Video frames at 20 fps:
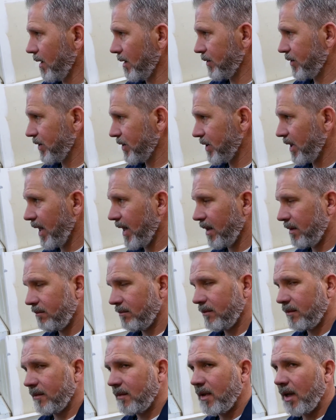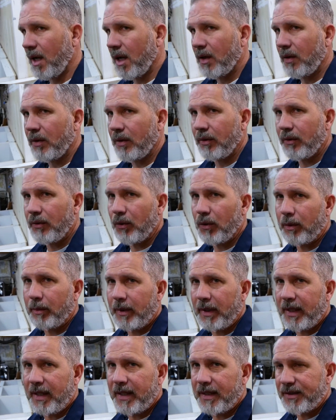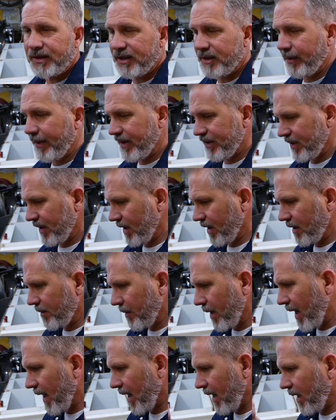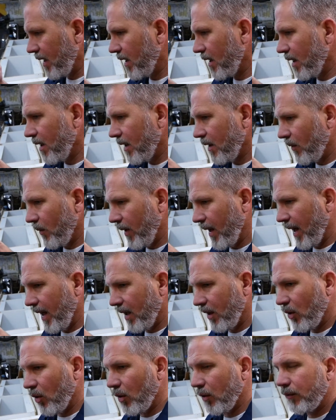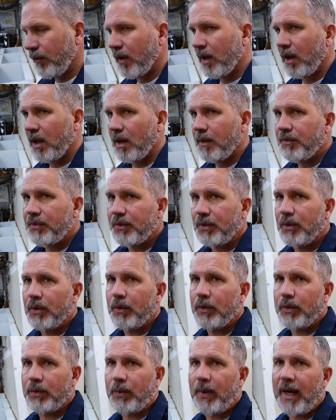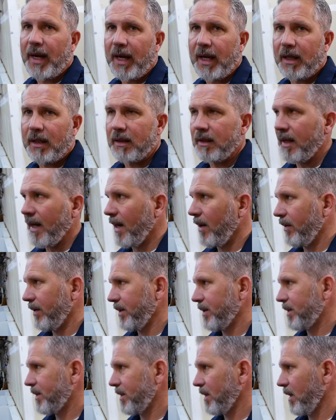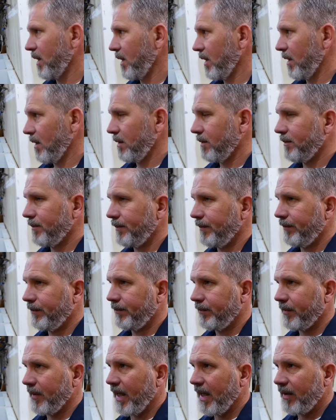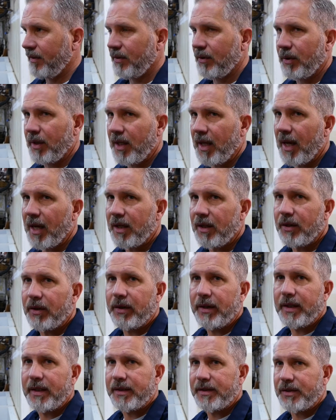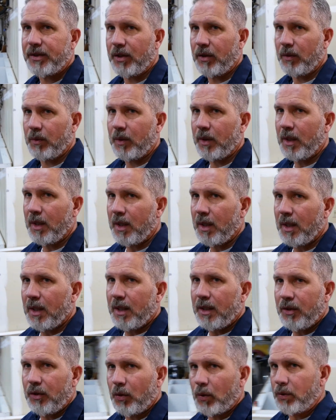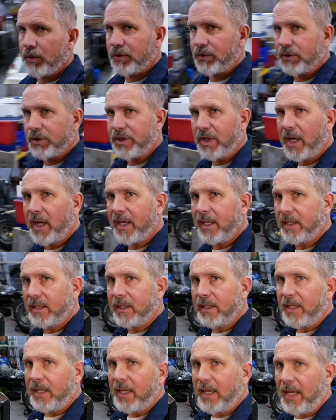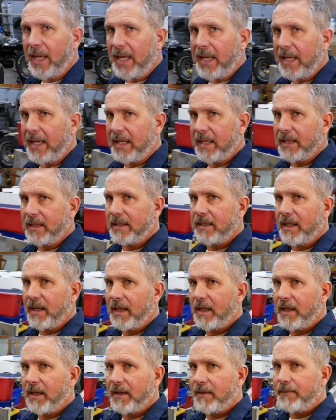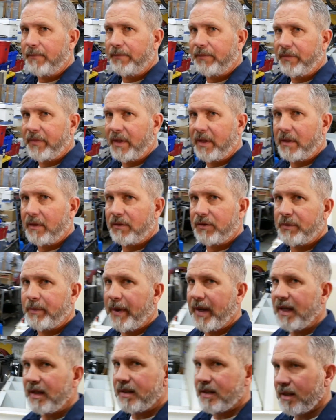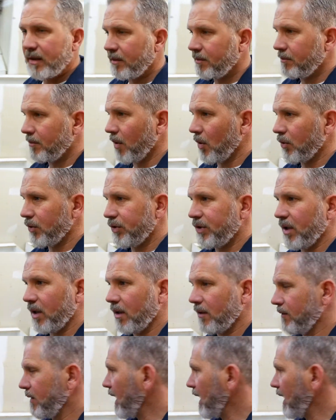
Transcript: just like Colorado normally is, especially in May, we had a cold front come through with rain, and now it's like 38 degrees, so doors are shut, and spent most of